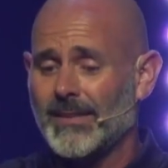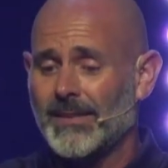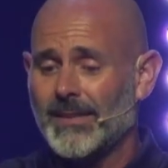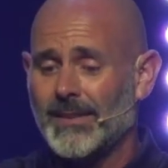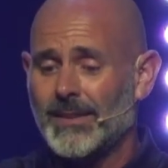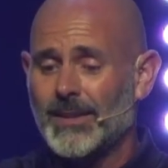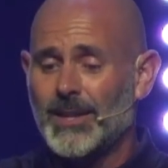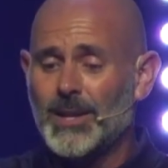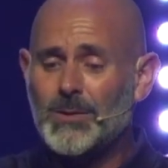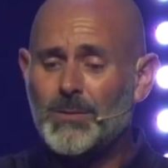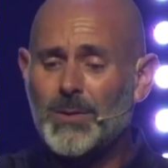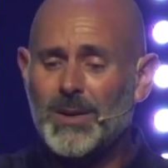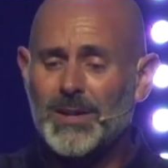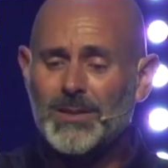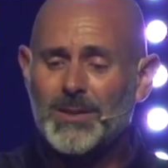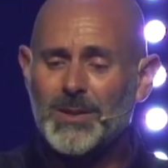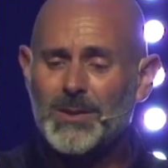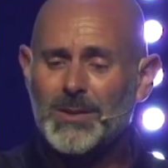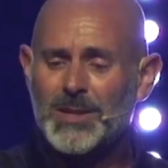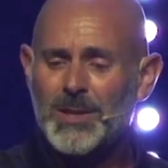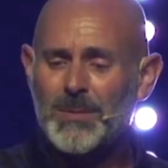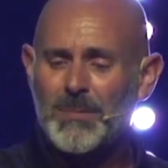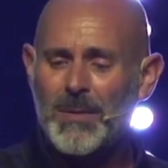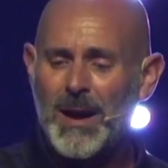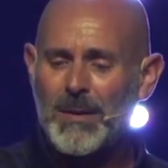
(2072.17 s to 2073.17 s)
Look what, look
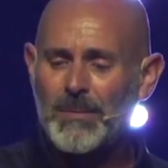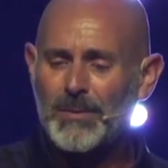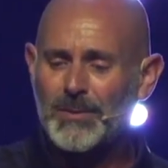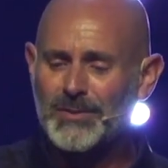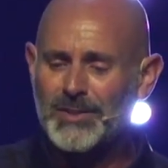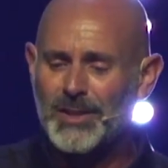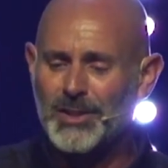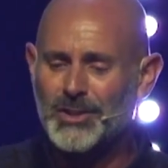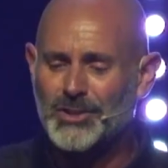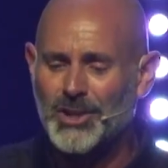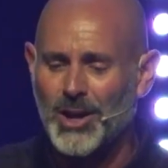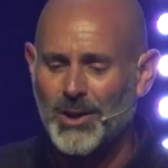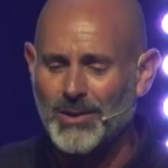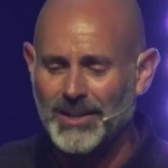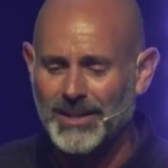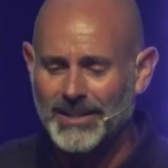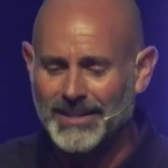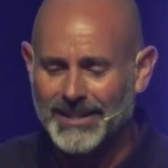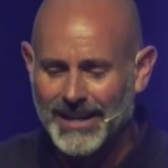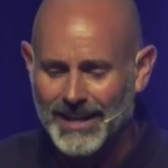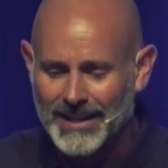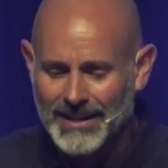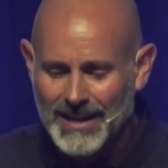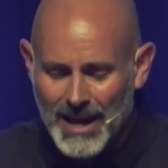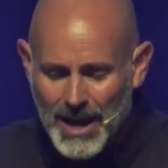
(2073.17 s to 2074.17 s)
what the Bible says Jonah
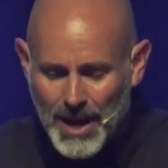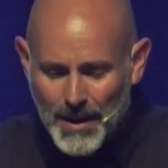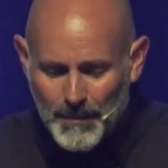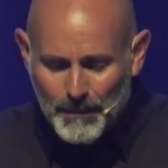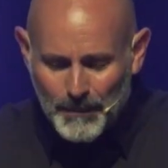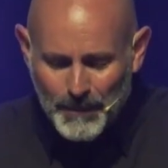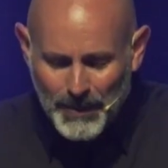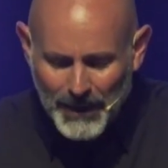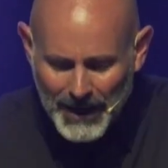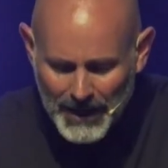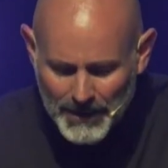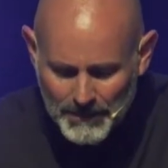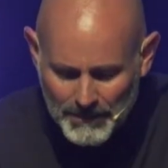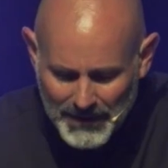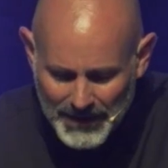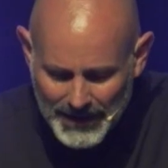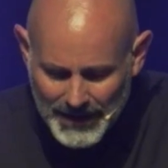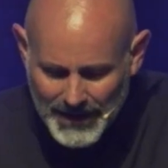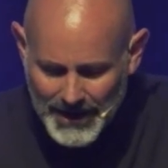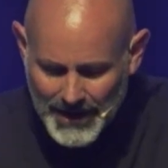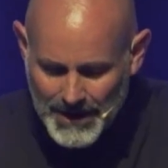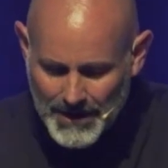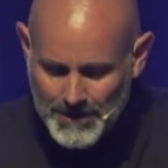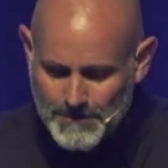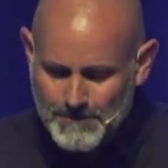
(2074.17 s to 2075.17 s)
did. Pick me
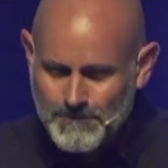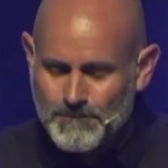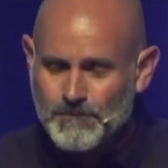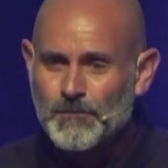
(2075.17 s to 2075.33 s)
up.